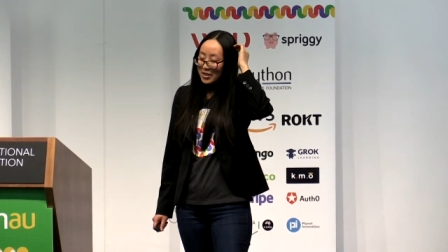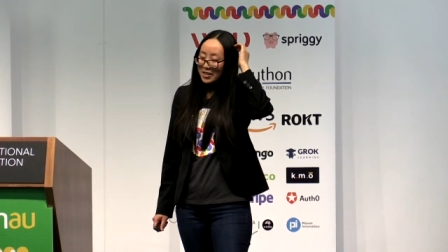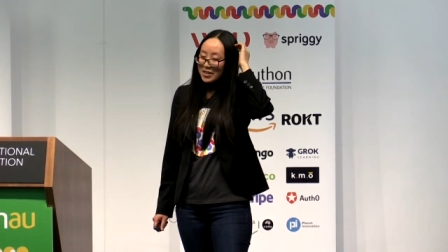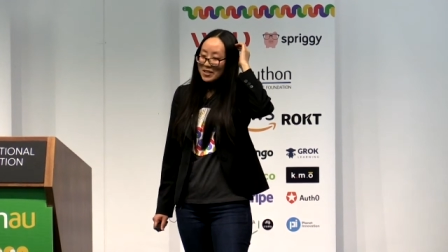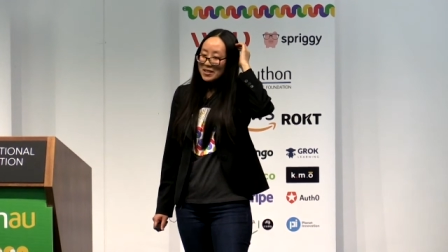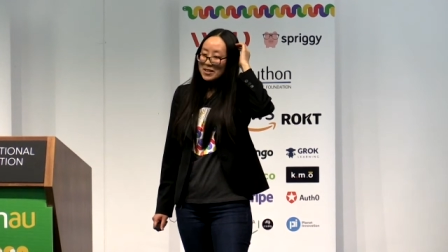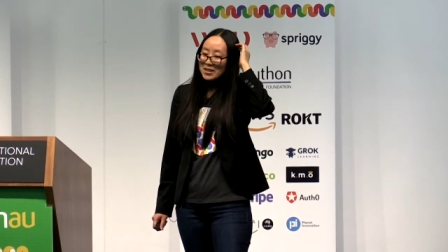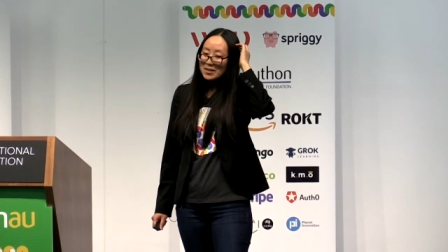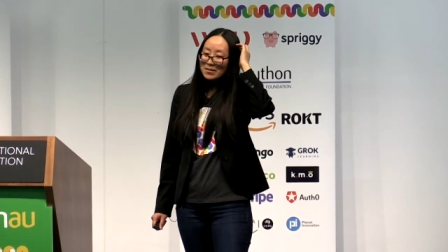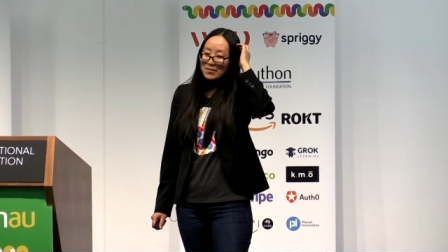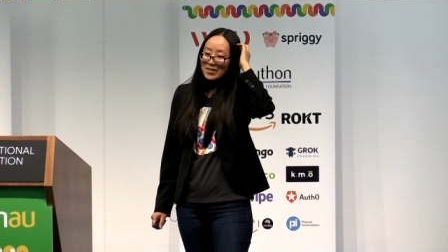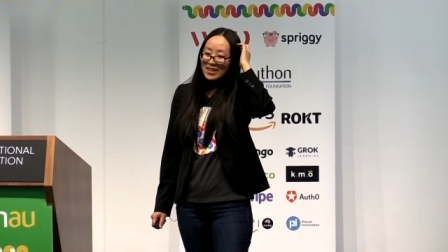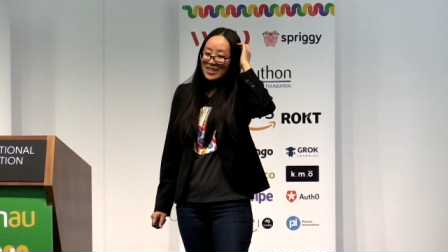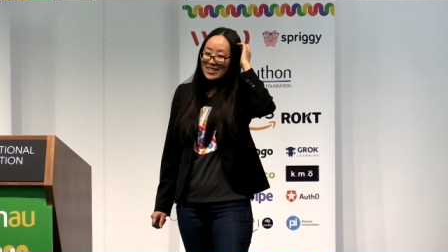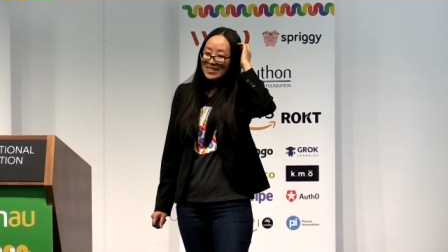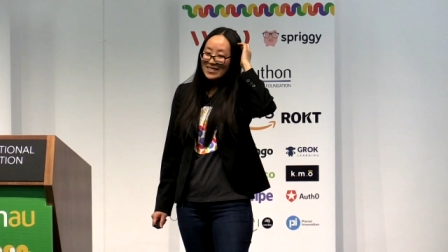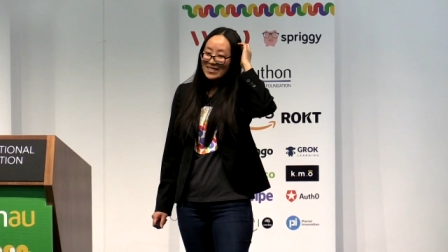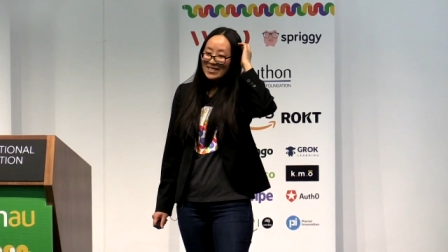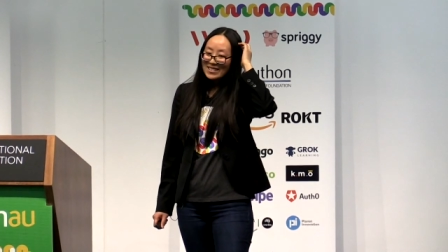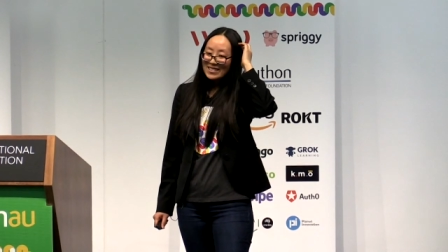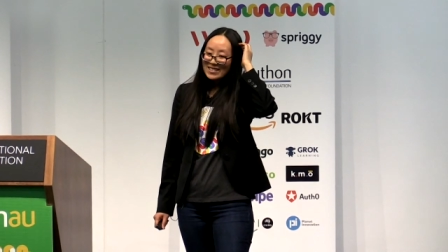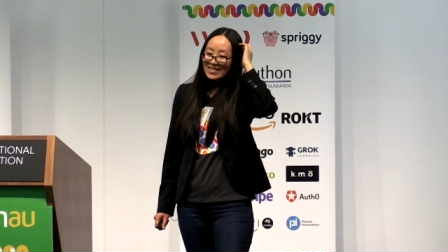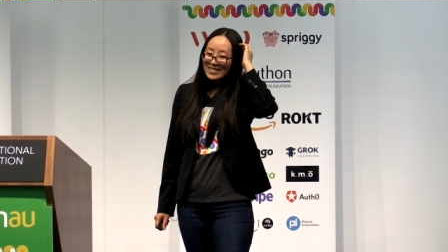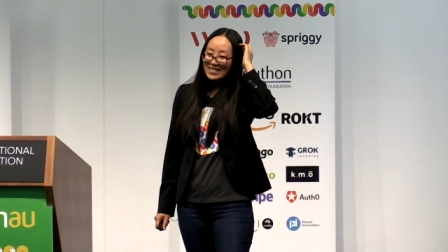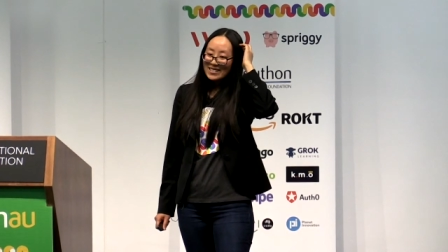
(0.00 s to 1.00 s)

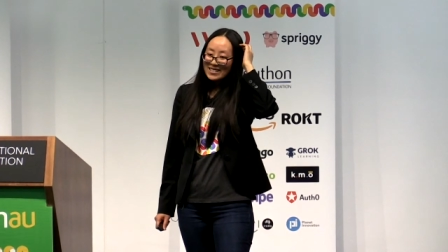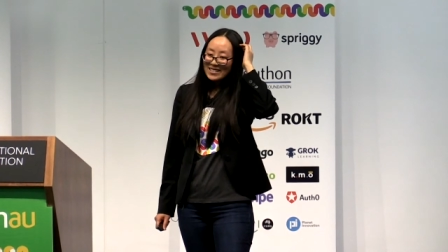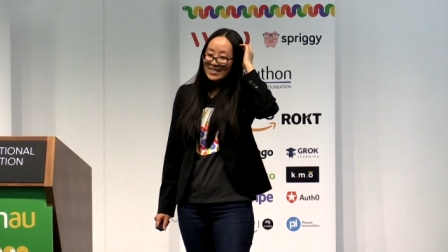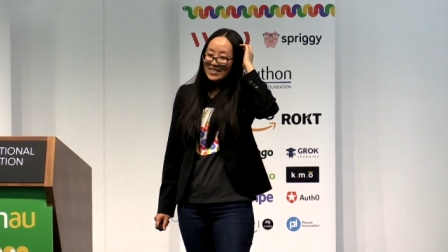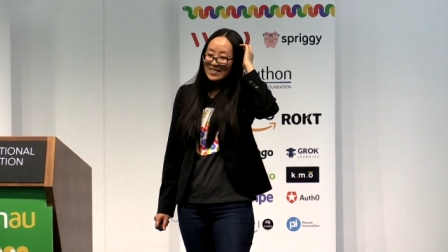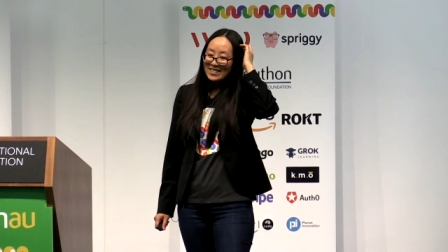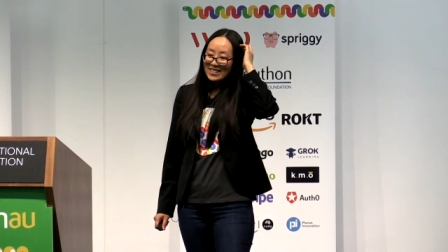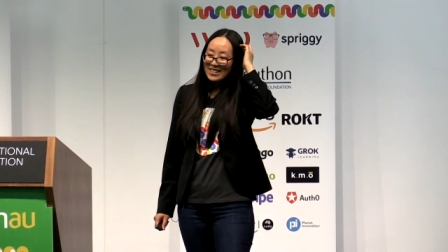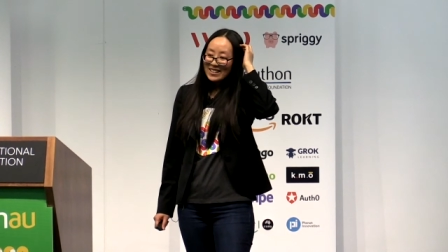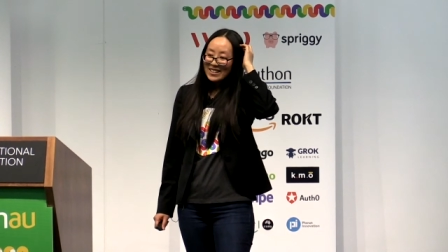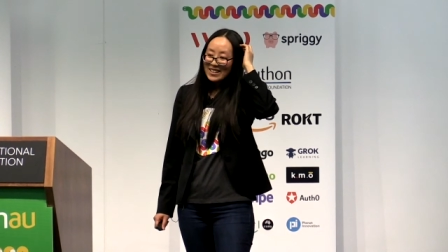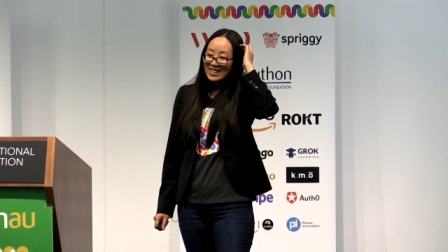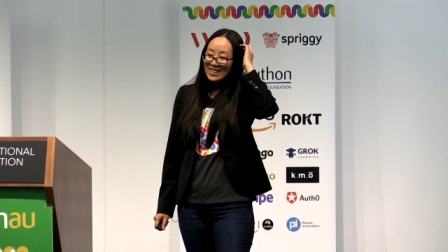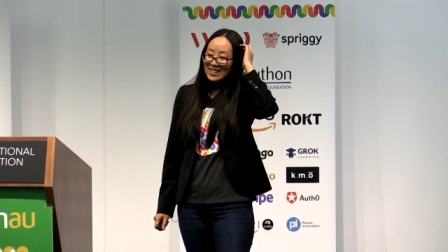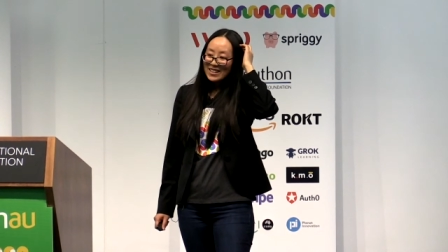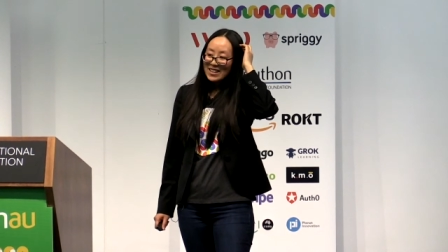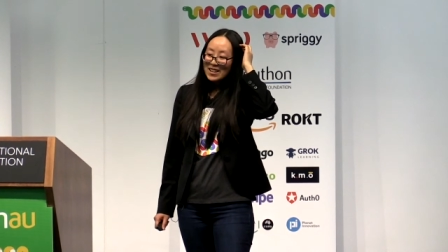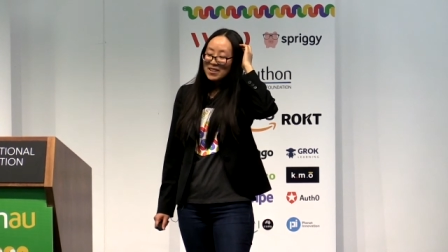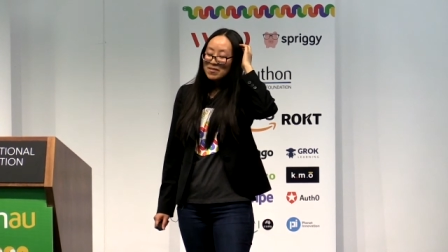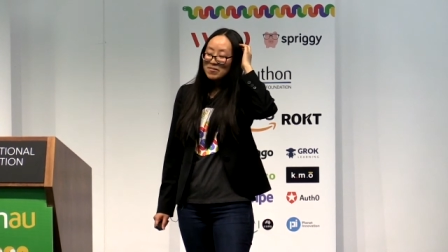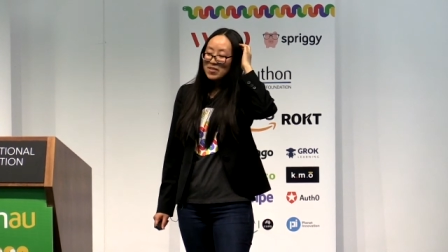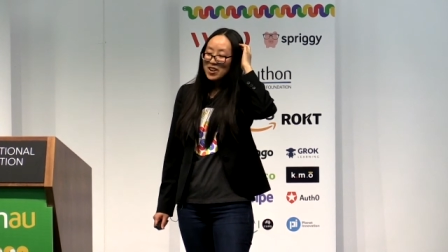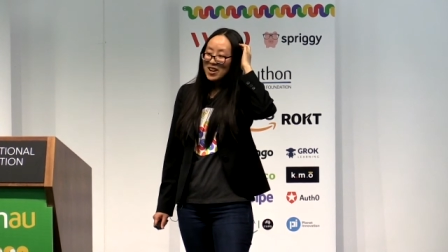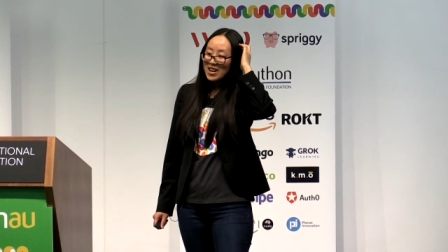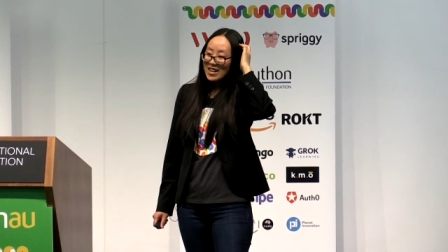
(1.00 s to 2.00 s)
judgment in
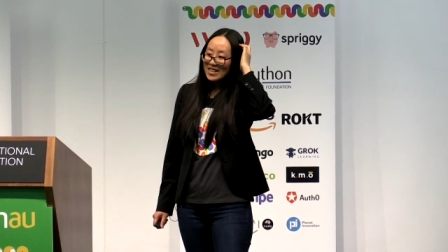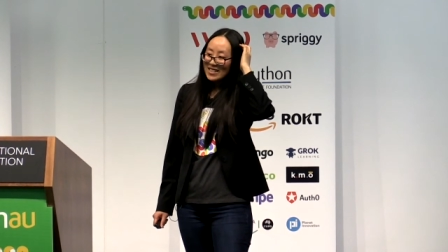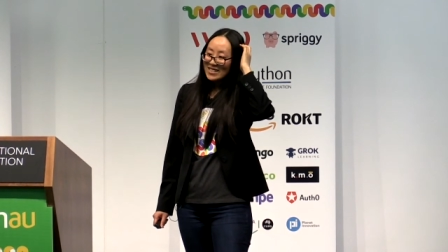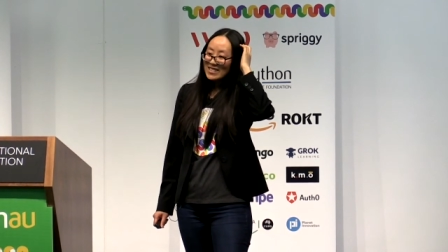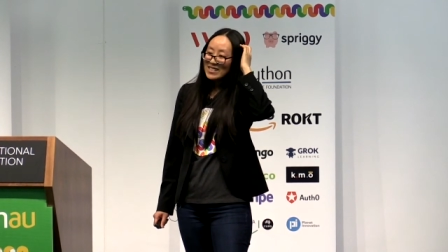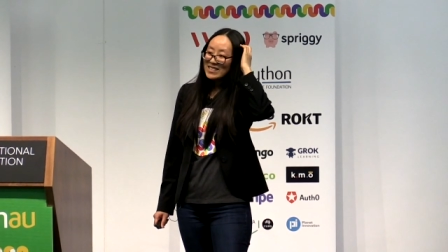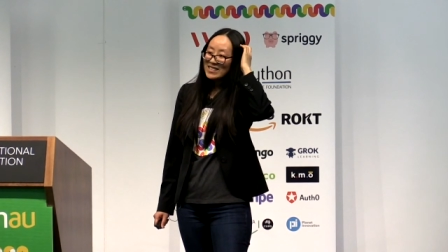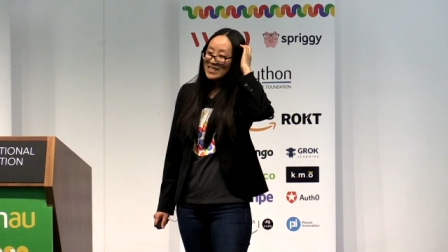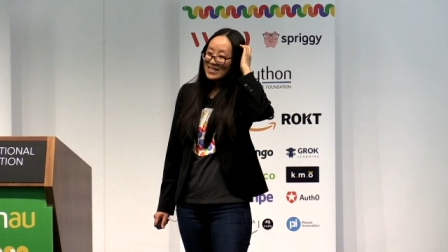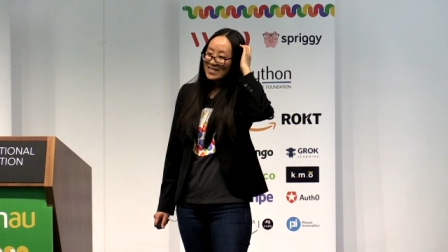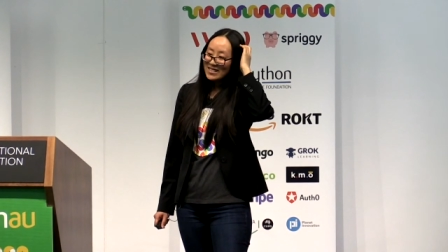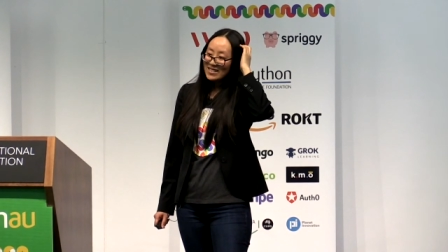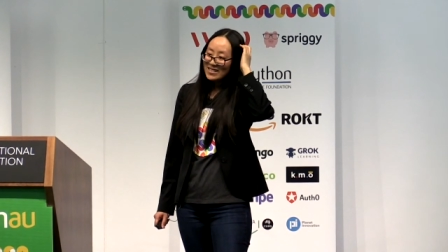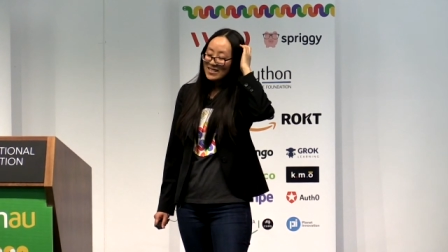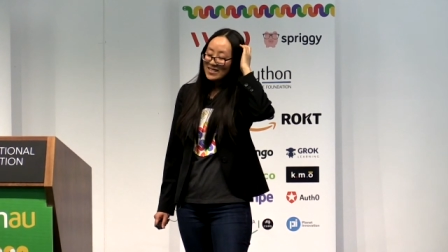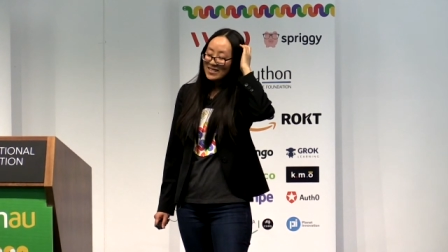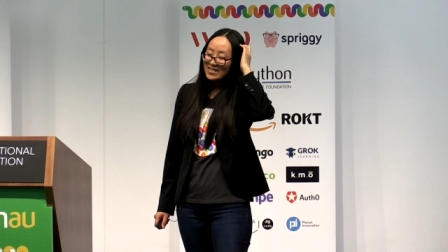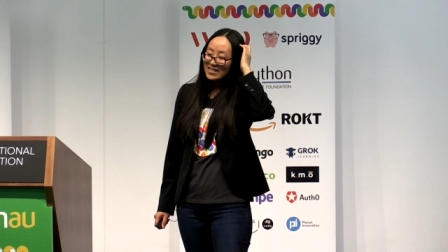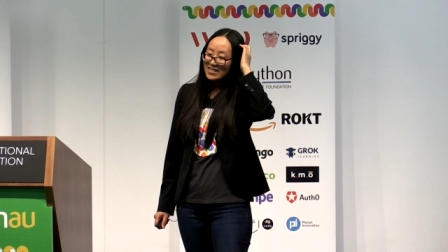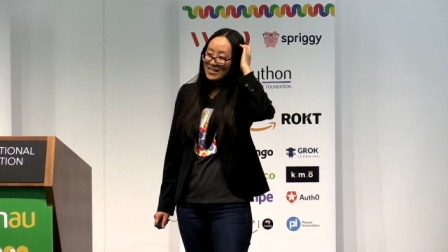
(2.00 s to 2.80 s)
our minds.